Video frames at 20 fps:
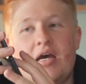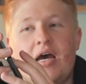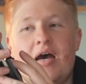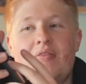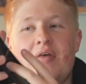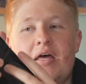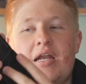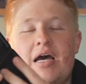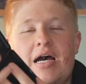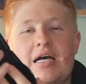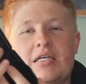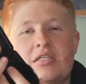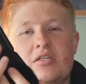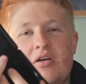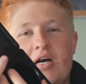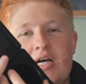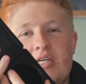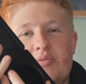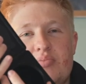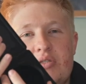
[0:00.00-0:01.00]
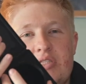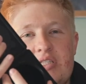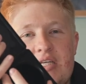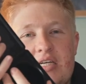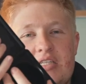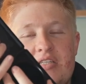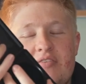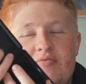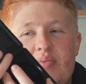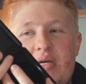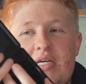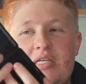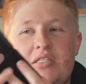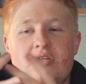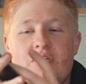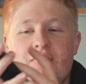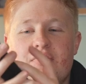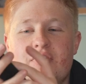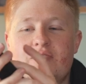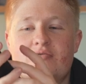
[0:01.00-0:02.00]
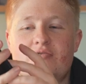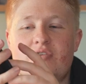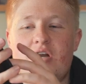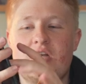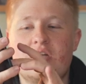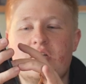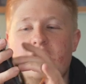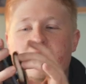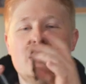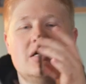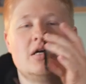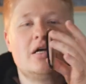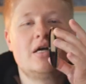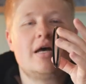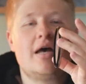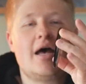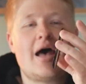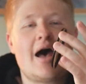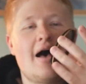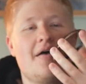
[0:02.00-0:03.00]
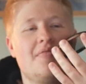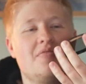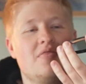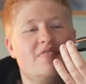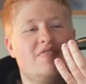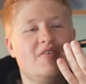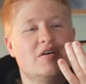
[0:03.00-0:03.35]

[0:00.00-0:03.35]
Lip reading: And then it has a nice protective piece on the front. And the